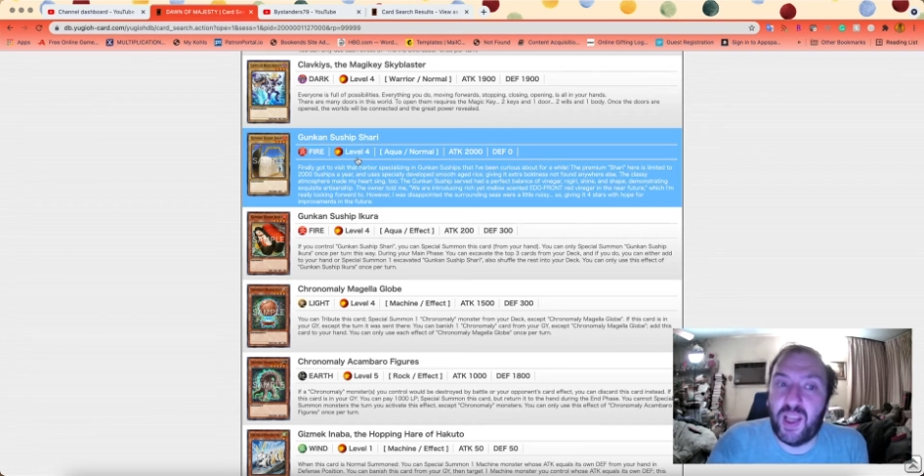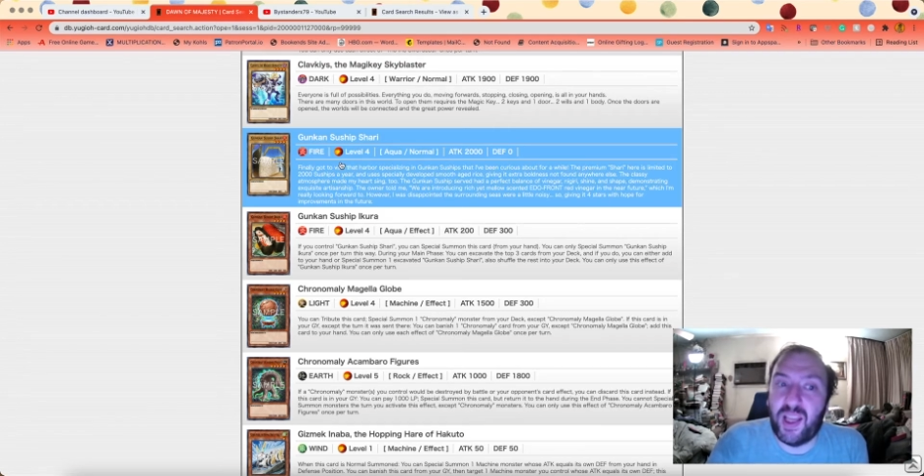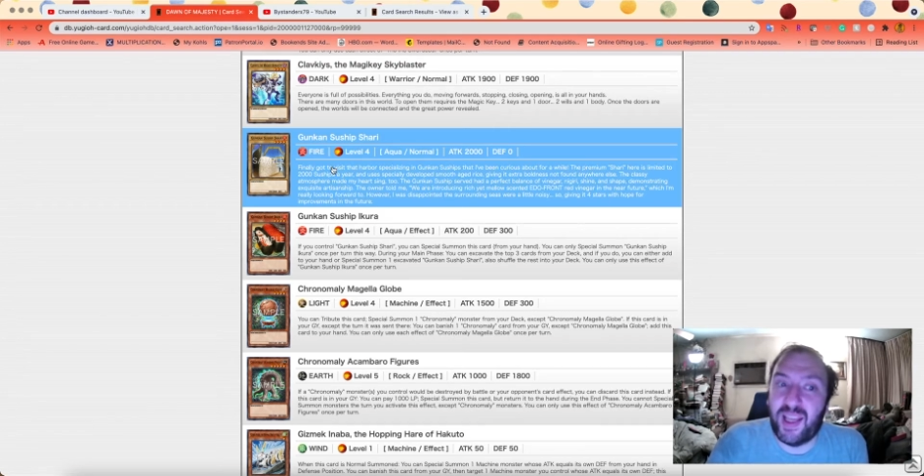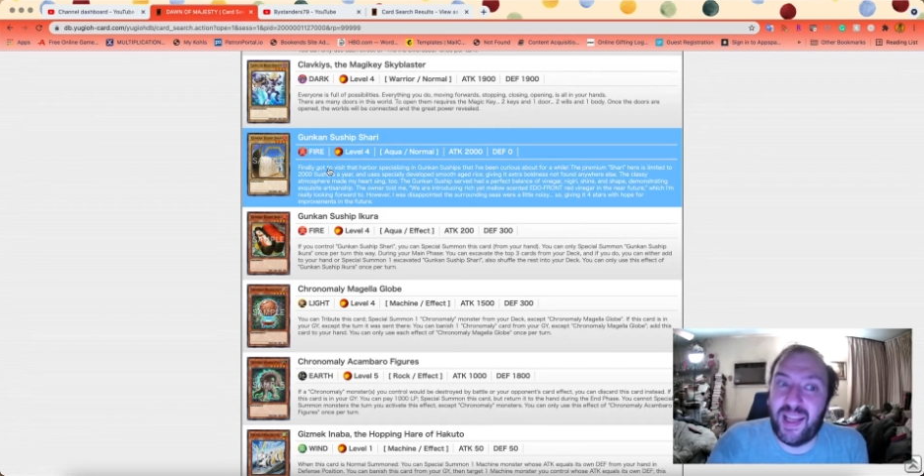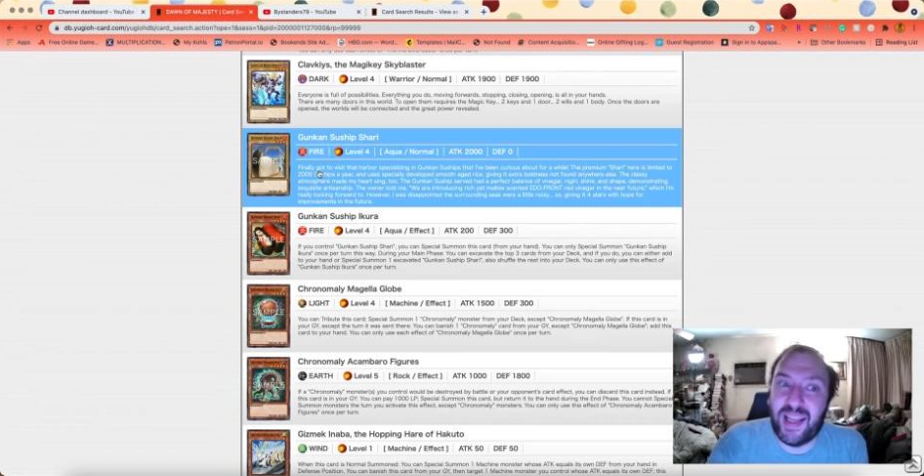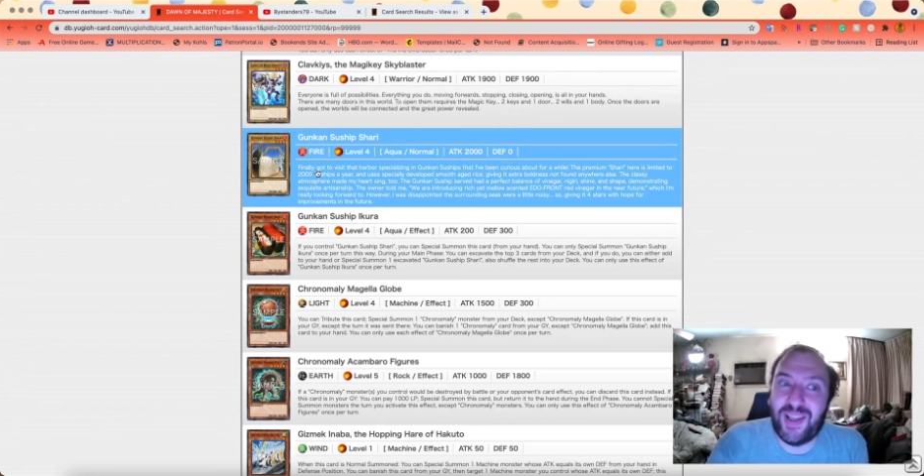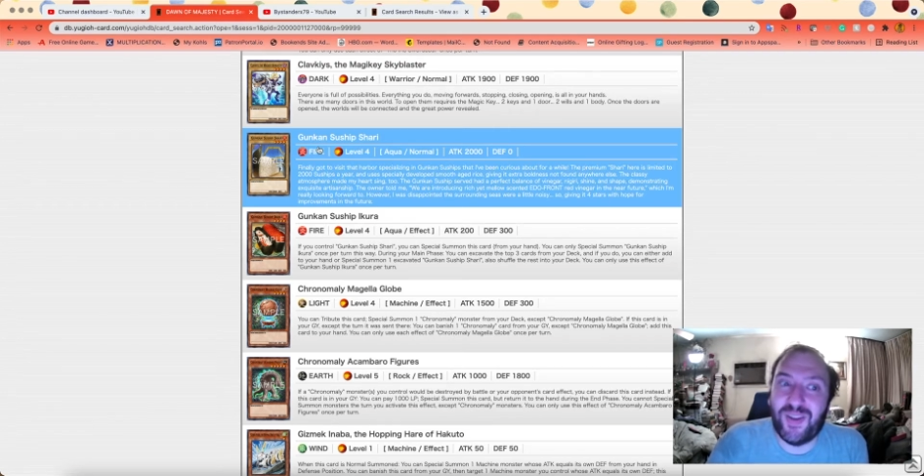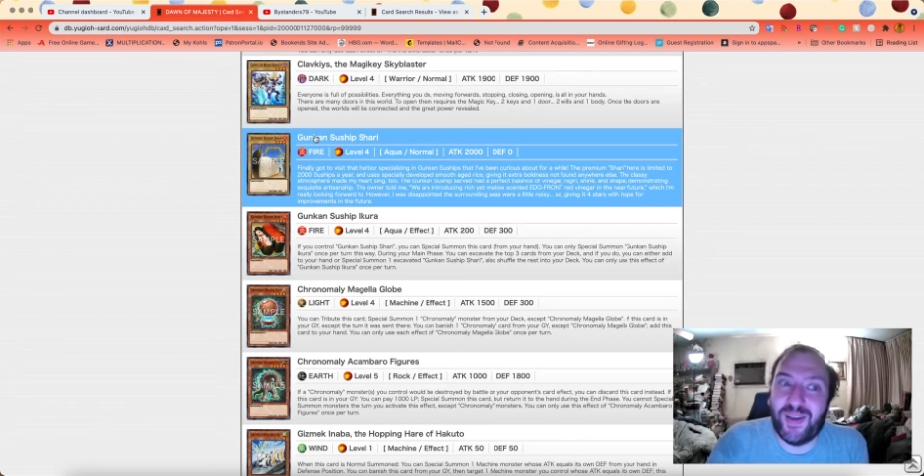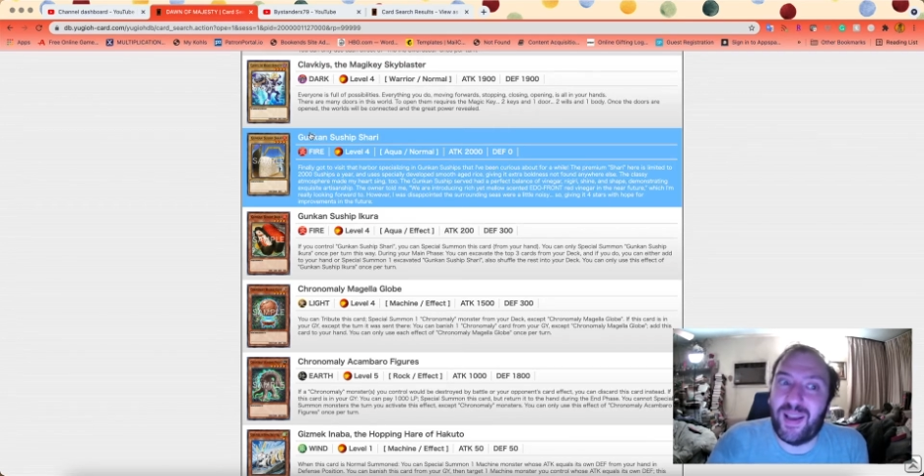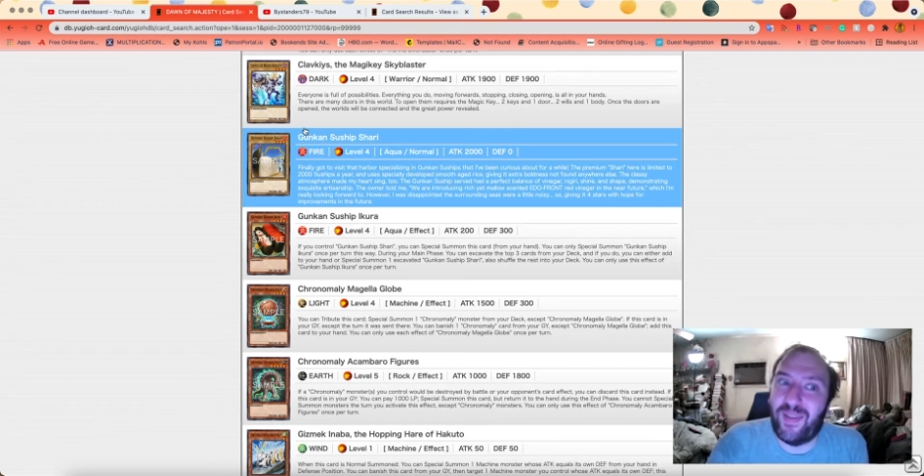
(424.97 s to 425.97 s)
it can
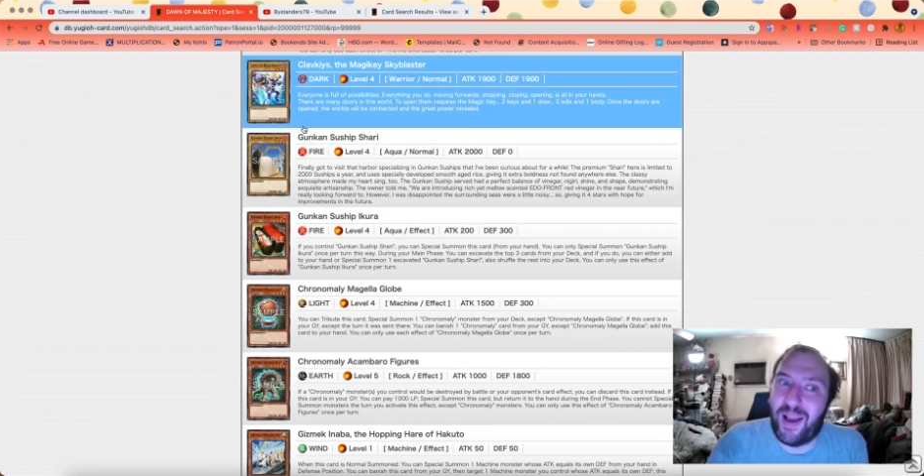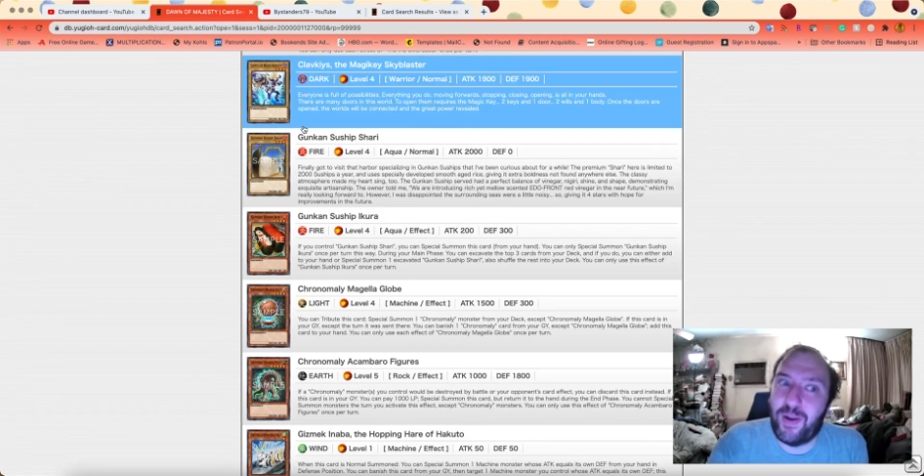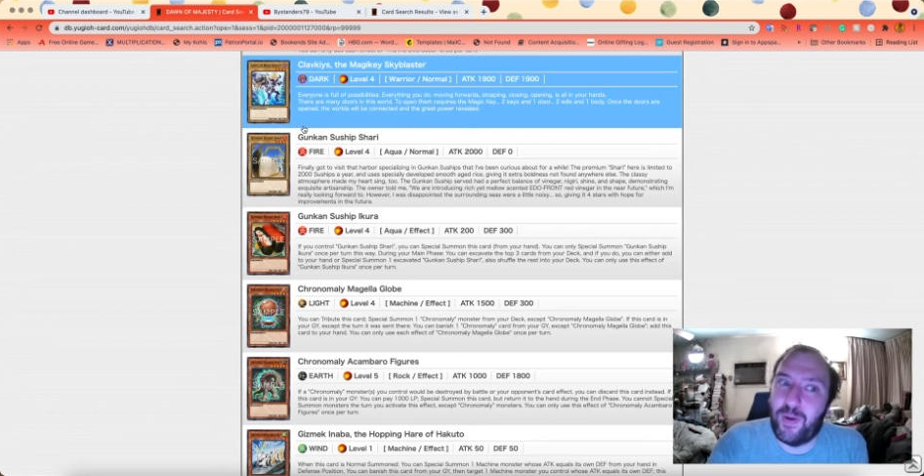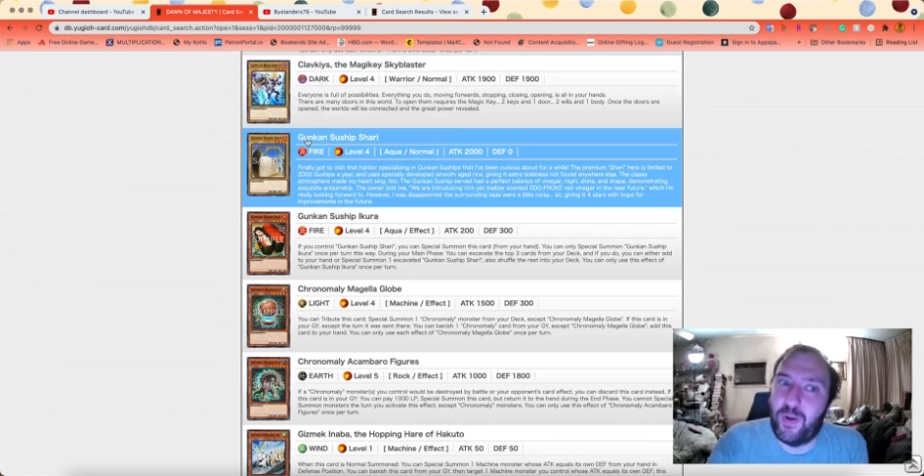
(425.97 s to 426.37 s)
easily allow you